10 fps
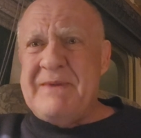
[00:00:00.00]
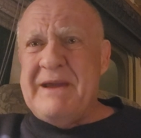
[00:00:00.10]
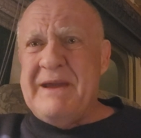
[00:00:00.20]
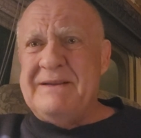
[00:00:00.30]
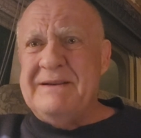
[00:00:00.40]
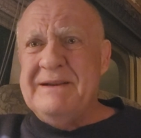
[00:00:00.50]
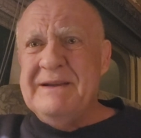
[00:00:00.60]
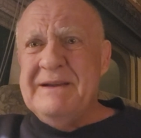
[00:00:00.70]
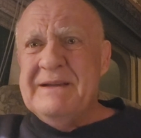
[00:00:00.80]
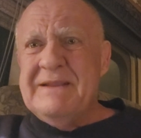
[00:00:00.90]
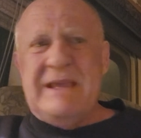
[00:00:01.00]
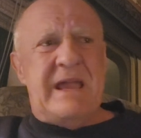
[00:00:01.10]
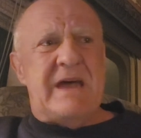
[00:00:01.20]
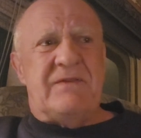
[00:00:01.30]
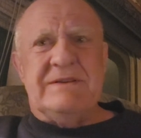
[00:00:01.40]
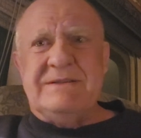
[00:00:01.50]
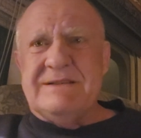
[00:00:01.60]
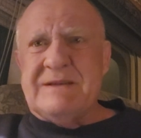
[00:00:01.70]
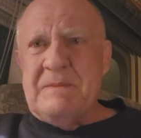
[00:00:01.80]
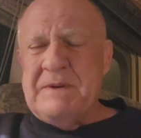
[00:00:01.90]
man. They haven't
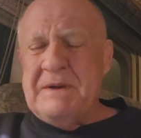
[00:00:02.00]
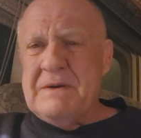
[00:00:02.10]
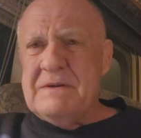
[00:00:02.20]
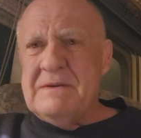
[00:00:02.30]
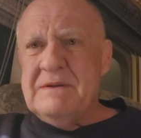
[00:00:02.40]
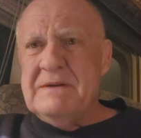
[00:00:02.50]
disappeared.